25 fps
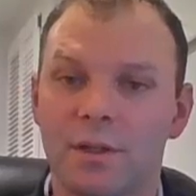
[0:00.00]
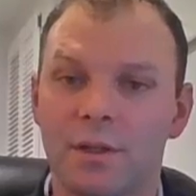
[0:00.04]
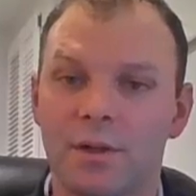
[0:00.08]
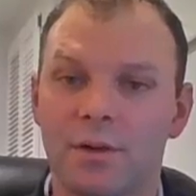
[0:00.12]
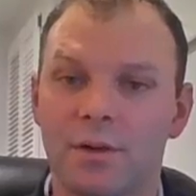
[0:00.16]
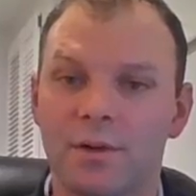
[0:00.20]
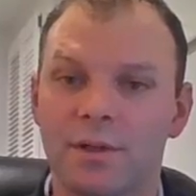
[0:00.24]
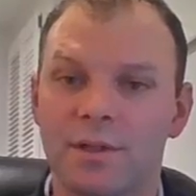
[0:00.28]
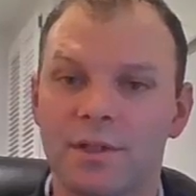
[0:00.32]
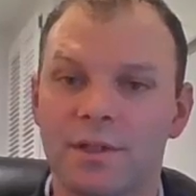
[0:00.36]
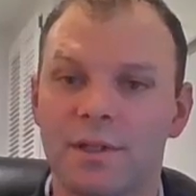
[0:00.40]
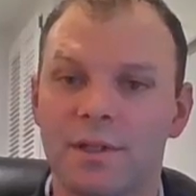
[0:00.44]

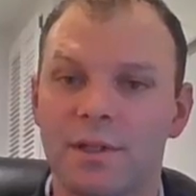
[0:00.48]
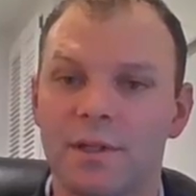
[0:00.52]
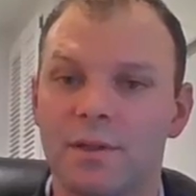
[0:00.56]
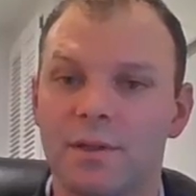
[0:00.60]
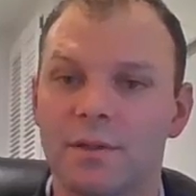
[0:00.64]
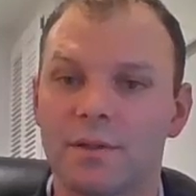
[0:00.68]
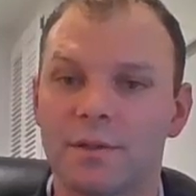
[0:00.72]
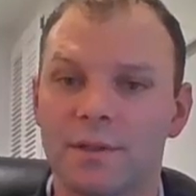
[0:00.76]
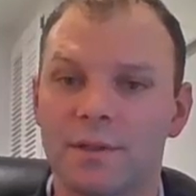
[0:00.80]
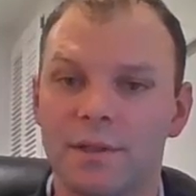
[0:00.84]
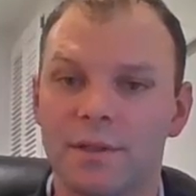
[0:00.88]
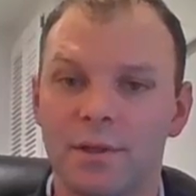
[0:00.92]
The
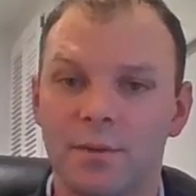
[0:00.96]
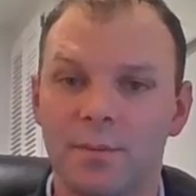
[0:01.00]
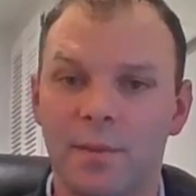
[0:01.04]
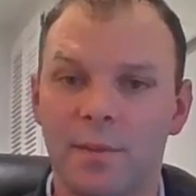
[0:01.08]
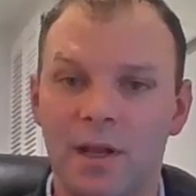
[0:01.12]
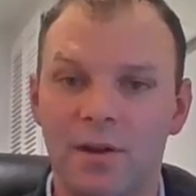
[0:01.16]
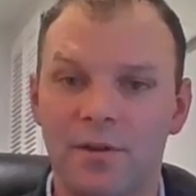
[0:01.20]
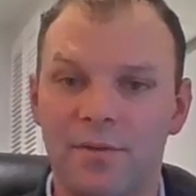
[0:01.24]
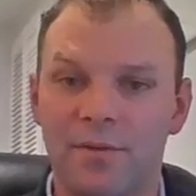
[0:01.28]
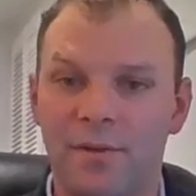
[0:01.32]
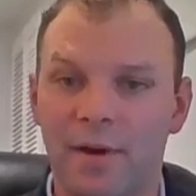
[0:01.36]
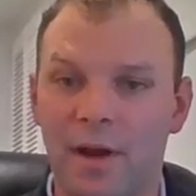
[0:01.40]
steel
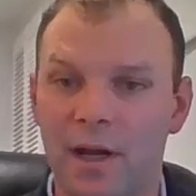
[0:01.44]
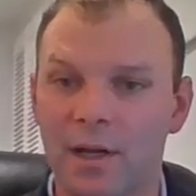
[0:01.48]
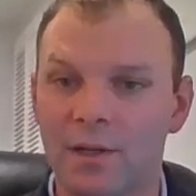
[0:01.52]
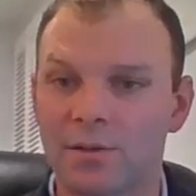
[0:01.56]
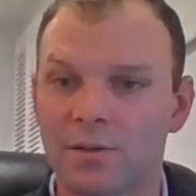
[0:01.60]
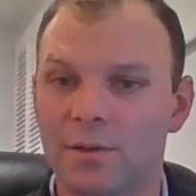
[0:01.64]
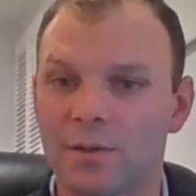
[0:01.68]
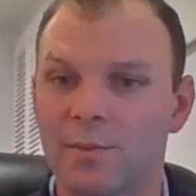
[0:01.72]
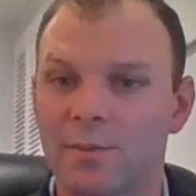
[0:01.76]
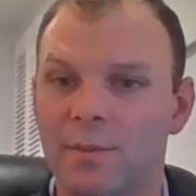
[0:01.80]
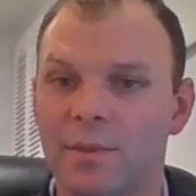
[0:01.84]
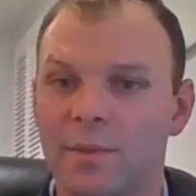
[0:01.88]

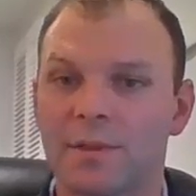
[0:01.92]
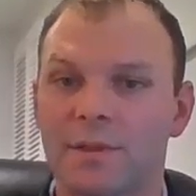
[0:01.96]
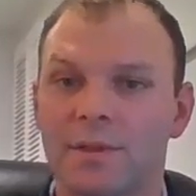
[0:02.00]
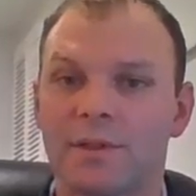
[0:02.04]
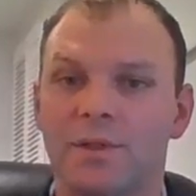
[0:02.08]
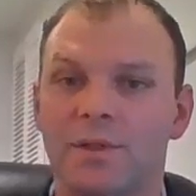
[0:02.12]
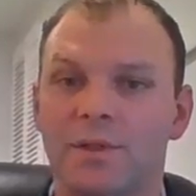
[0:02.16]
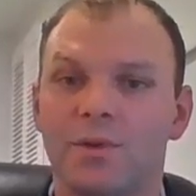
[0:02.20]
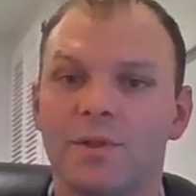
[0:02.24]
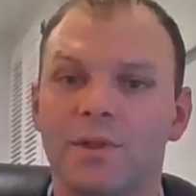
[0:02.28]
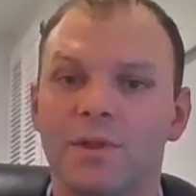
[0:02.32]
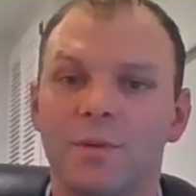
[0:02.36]
manufacturing
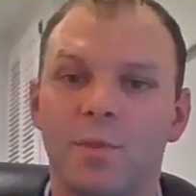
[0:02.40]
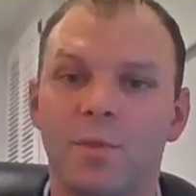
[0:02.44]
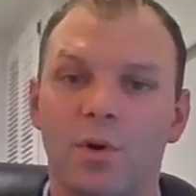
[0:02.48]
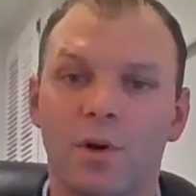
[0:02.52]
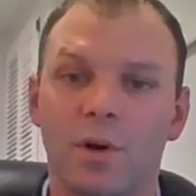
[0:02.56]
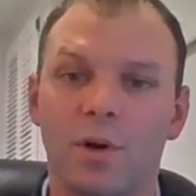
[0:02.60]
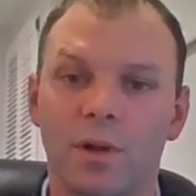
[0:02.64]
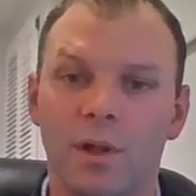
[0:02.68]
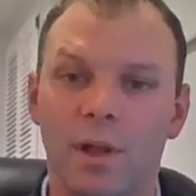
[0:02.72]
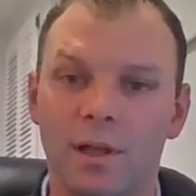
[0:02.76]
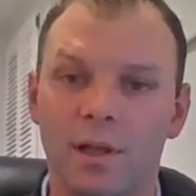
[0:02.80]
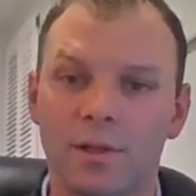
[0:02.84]
business using
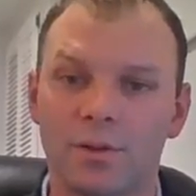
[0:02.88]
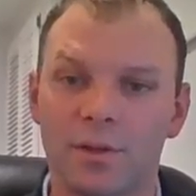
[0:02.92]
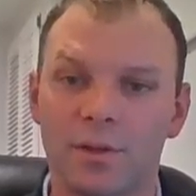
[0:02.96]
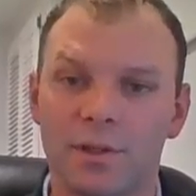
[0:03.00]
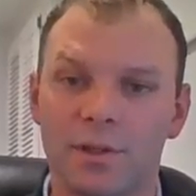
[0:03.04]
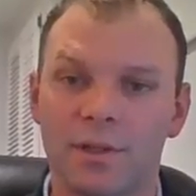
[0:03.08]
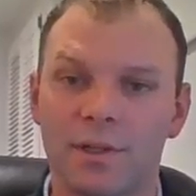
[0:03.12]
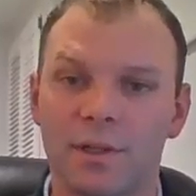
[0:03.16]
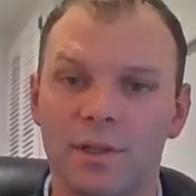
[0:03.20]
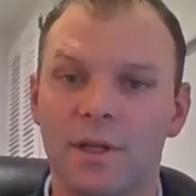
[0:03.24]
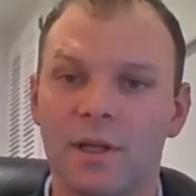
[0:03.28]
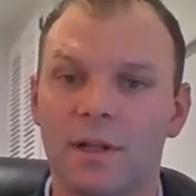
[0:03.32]
more
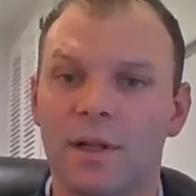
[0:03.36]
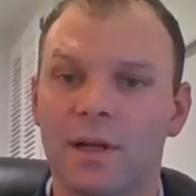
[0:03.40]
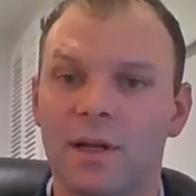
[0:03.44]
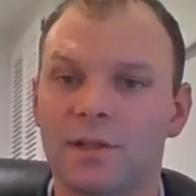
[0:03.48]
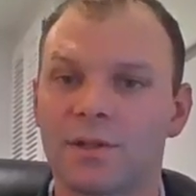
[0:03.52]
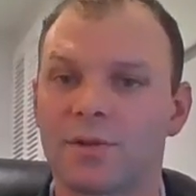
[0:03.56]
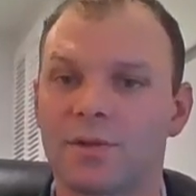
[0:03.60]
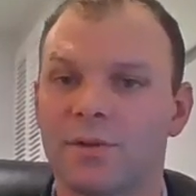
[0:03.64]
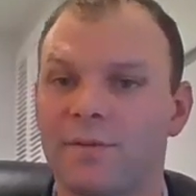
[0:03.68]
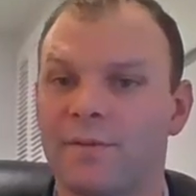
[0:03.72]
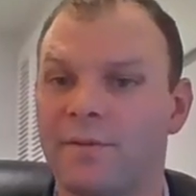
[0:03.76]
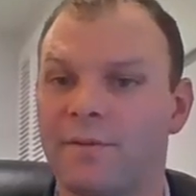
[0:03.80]
electricity,
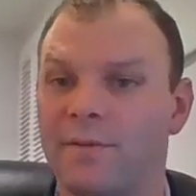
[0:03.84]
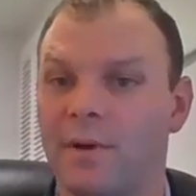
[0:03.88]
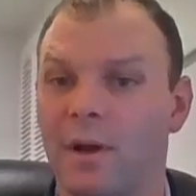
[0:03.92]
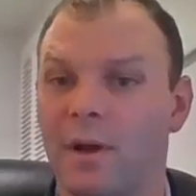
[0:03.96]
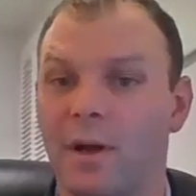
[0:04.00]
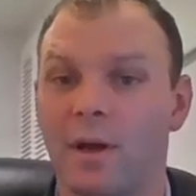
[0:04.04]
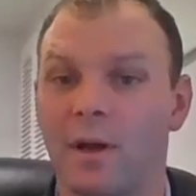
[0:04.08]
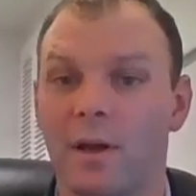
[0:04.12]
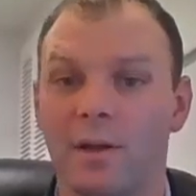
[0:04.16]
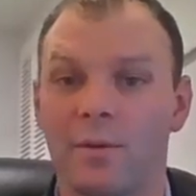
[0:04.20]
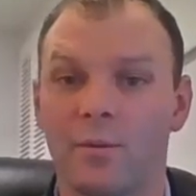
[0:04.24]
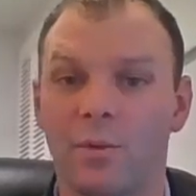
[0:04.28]

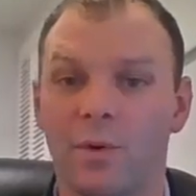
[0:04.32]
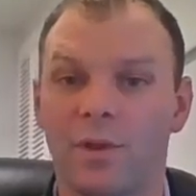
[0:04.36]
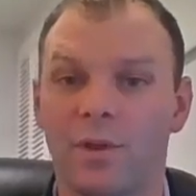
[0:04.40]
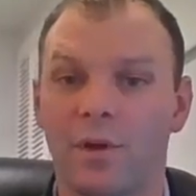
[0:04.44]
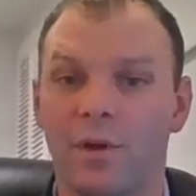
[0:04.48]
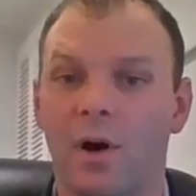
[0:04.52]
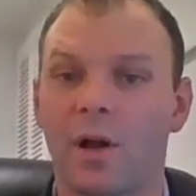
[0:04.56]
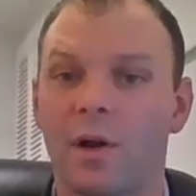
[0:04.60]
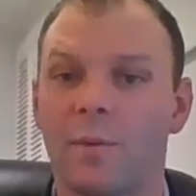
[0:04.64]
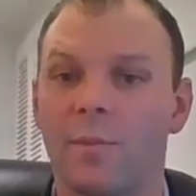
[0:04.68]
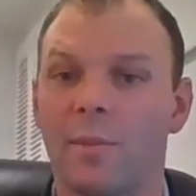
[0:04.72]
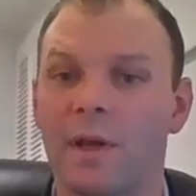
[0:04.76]

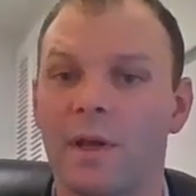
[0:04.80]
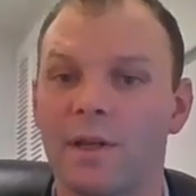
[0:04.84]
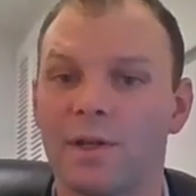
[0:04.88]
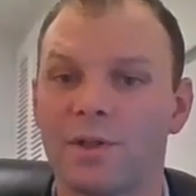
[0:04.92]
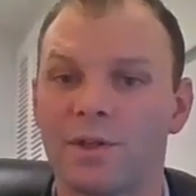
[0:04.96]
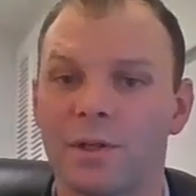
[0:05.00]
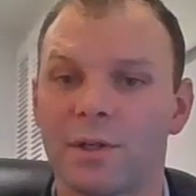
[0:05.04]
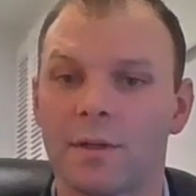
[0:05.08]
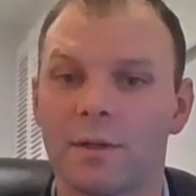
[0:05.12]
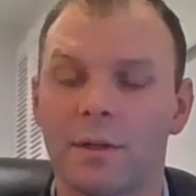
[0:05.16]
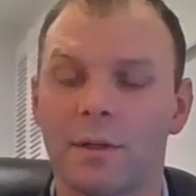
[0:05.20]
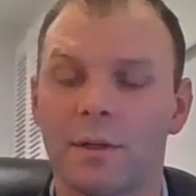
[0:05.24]
with
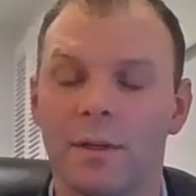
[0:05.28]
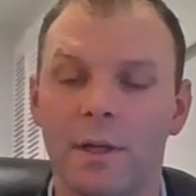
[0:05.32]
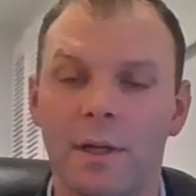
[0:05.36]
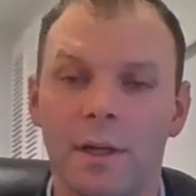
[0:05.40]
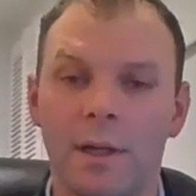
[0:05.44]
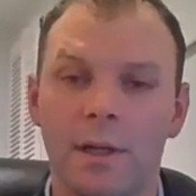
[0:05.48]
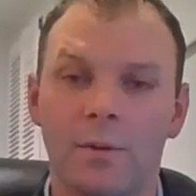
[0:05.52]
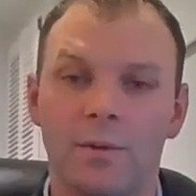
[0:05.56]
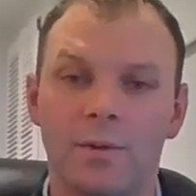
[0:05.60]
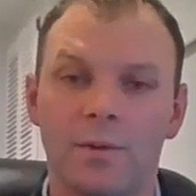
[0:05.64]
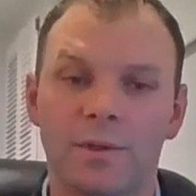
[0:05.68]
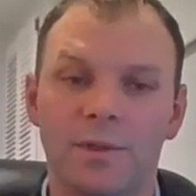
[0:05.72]
automation.
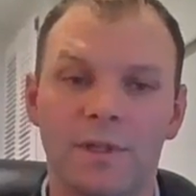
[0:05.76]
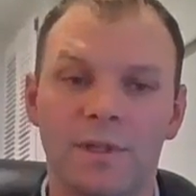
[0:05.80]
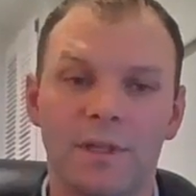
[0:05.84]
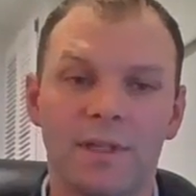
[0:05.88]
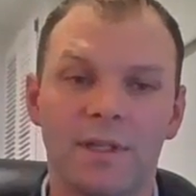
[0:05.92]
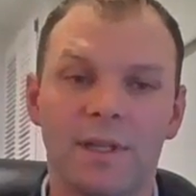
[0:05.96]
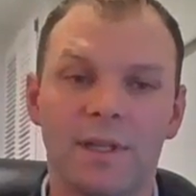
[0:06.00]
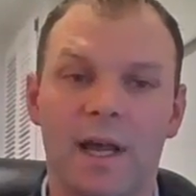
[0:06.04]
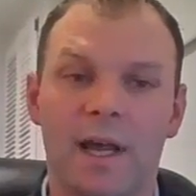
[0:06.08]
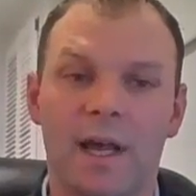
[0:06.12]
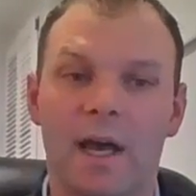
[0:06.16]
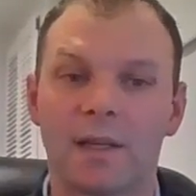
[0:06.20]
We're
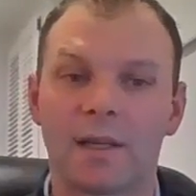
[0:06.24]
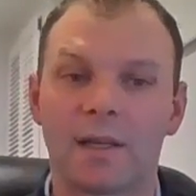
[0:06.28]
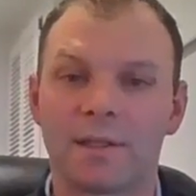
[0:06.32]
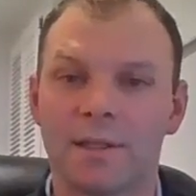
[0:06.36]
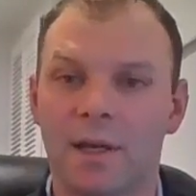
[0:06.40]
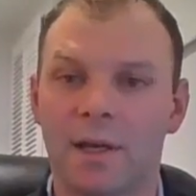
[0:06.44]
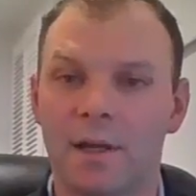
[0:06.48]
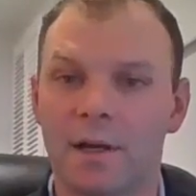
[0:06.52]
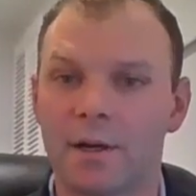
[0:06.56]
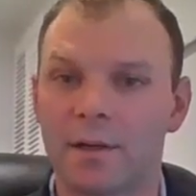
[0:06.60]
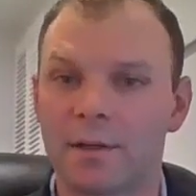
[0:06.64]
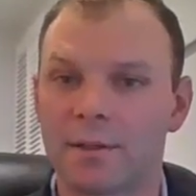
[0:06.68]
seeing data
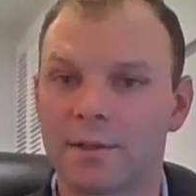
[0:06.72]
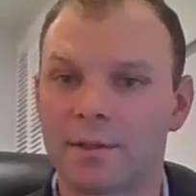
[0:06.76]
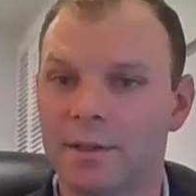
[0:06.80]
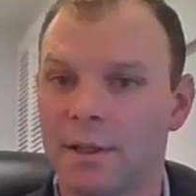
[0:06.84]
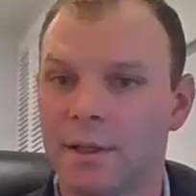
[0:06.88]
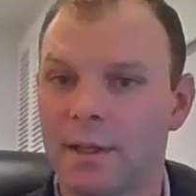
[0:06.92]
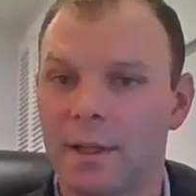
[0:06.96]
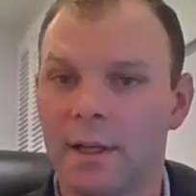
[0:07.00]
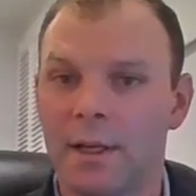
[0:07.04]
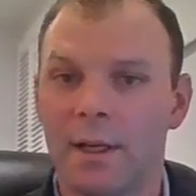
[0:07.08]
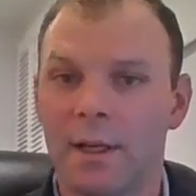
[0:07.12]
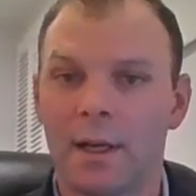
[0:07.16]

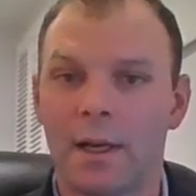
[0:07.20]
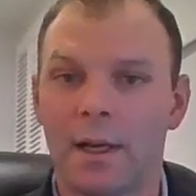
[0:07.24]
centers.